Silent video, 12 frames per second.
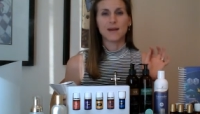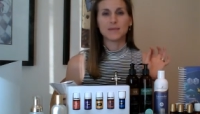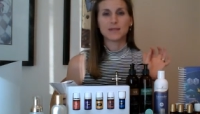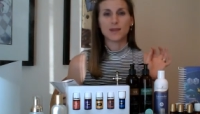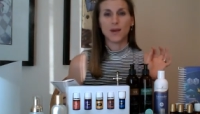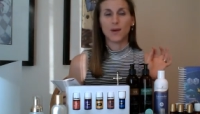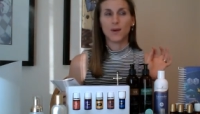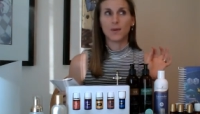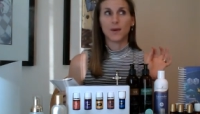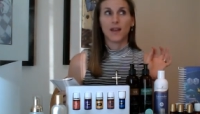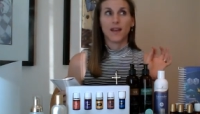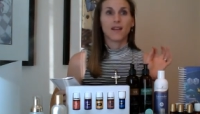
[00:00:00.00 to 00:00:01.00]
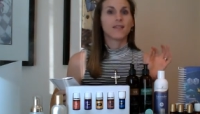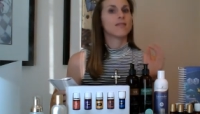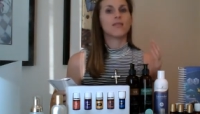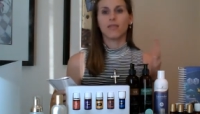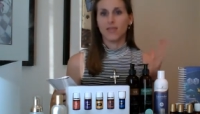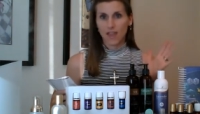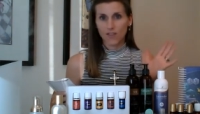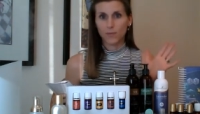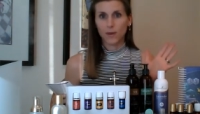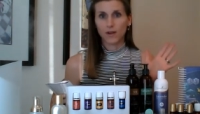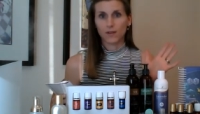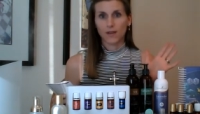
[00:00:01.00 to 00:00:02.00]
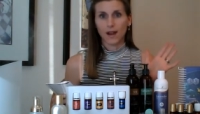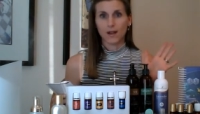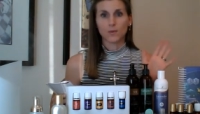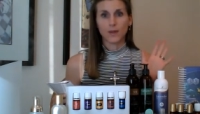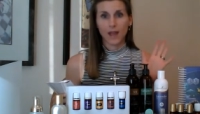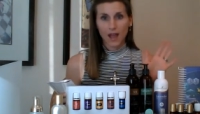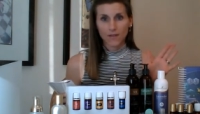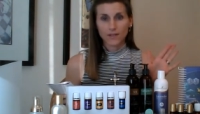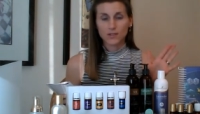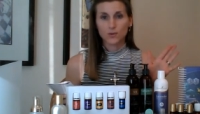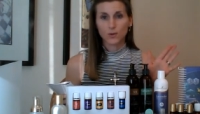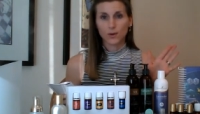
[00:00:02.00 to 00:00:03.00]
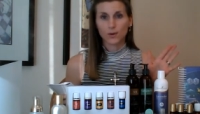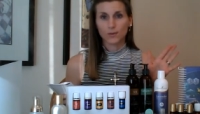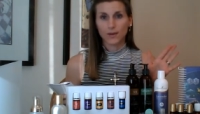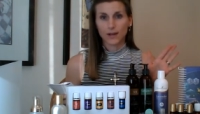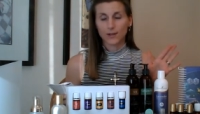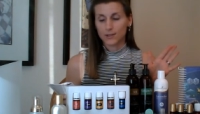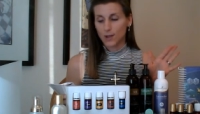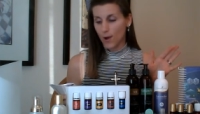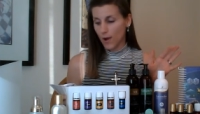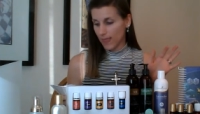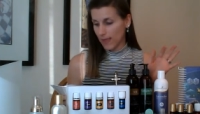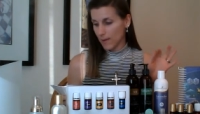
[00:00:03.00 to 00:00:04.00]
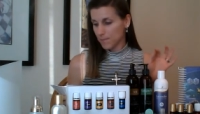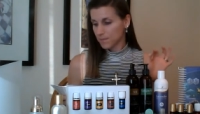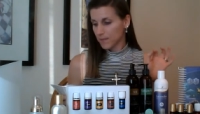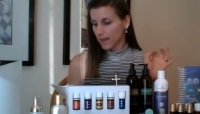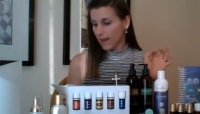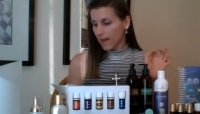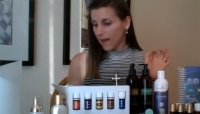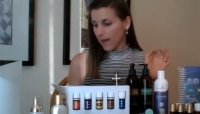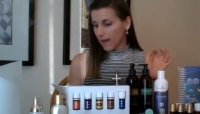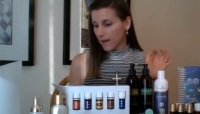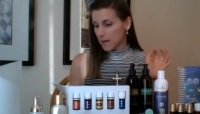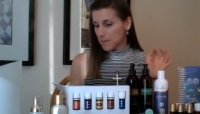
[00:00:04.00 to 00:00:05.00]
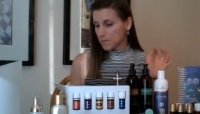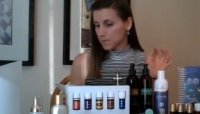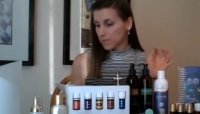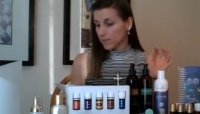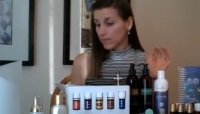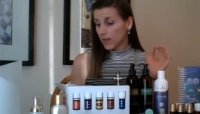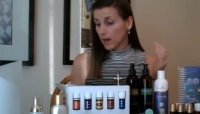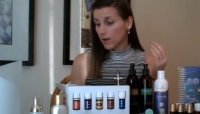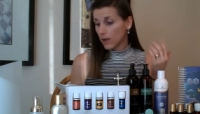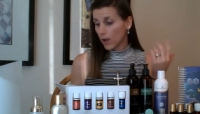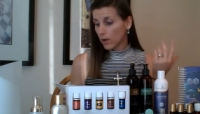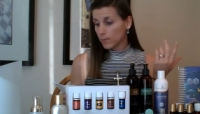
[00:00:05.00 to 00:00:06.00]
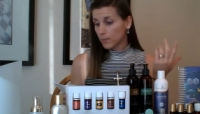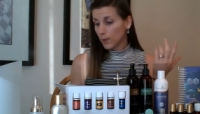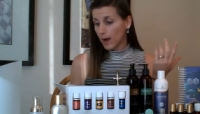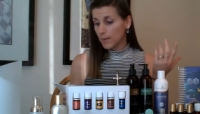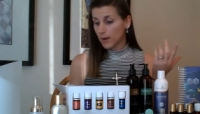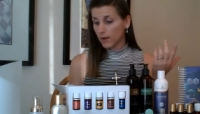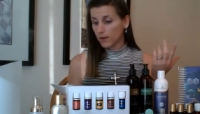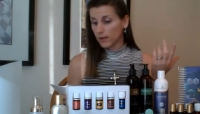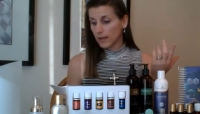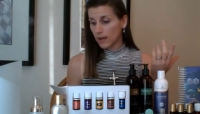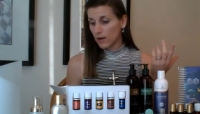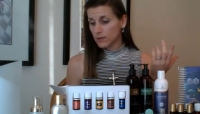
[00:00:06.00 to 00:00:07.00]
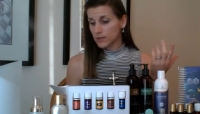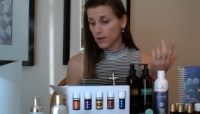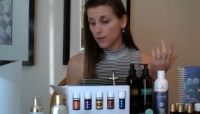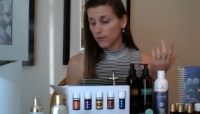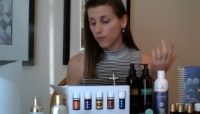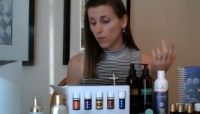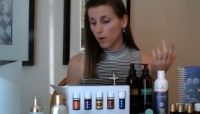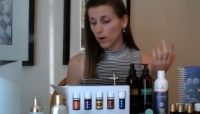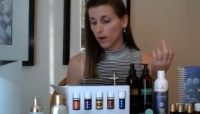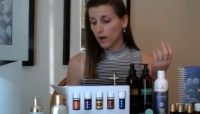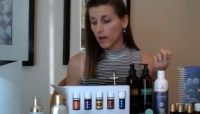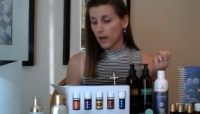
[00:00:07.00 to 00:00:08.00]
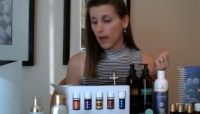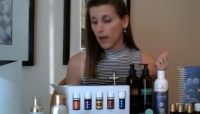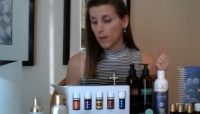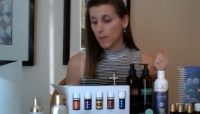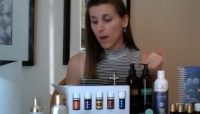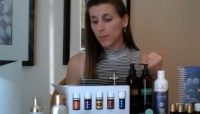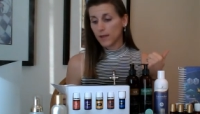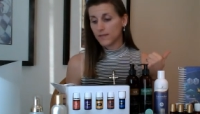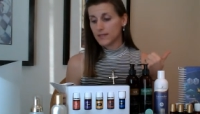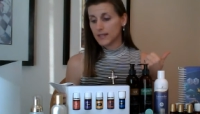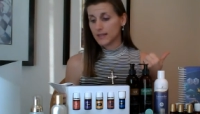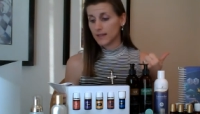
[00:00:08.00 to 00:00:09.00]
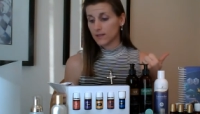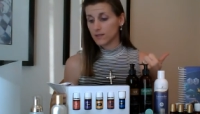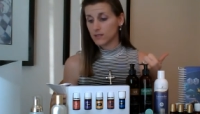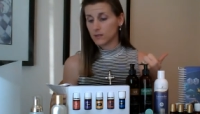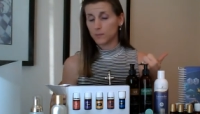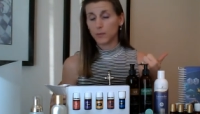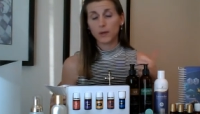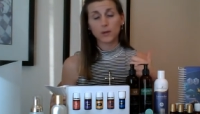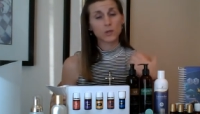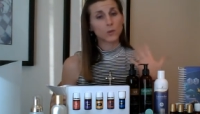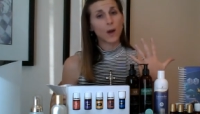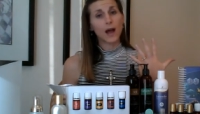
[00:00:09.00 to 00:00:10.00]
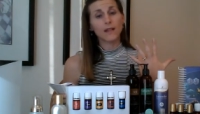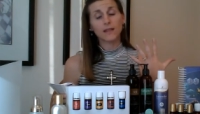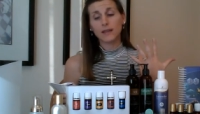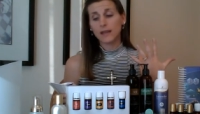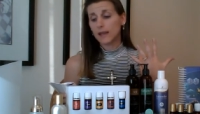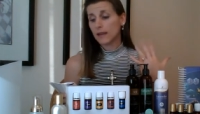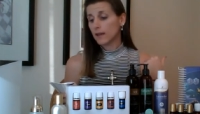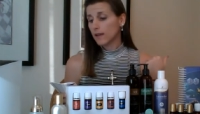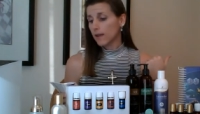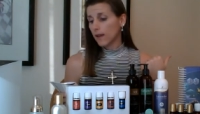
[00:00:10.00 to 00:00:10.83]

So they've been around. We have historical records on them. They're known primarily also for uplifting their spirituality